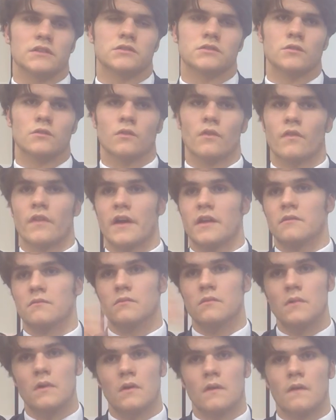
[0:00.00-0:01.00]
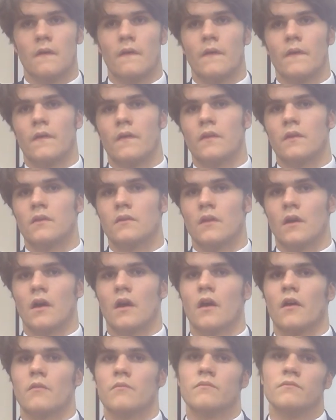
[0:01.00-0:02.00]
at school, and then
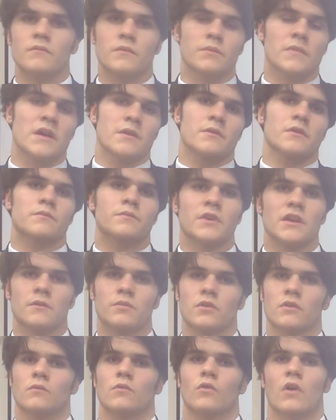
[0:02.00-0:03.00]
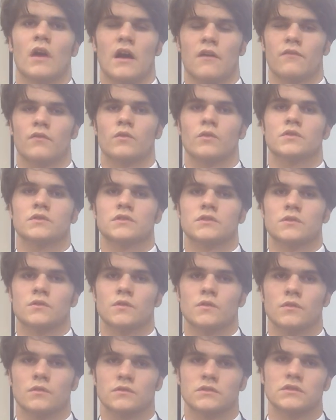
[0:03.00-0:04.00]
maybe people in more affluent
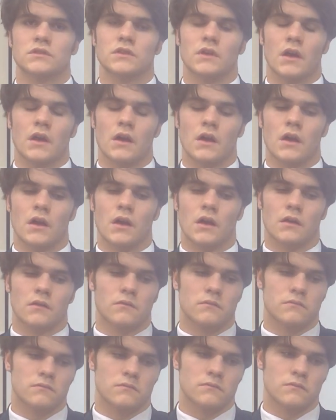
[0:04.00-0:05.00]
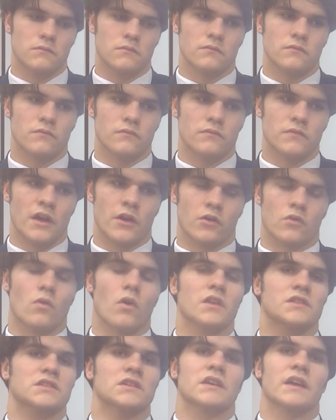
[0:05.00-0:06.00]
schools they're
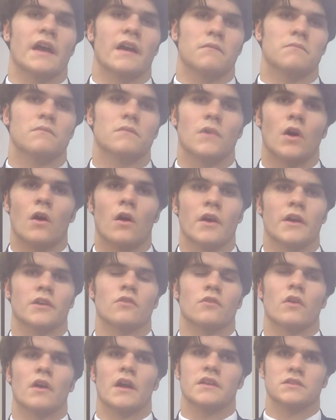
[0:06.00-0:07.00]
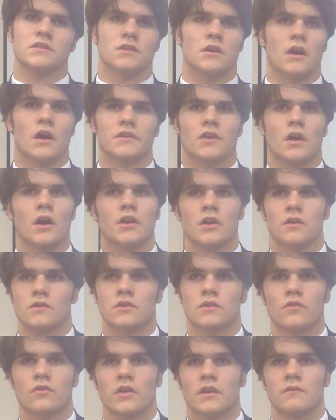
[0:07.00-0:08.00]
required to get higher grades. Now, I don't
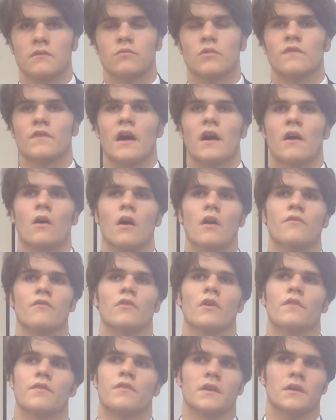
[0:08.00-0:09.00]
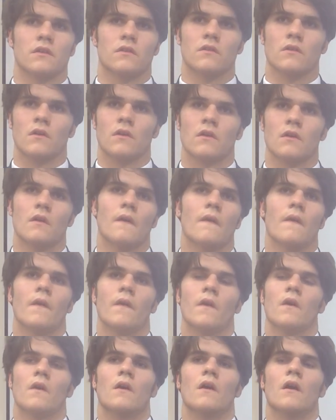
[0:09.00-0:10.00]
agree with that either. I think
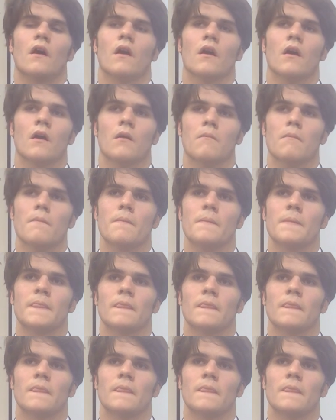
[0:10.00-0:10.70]
that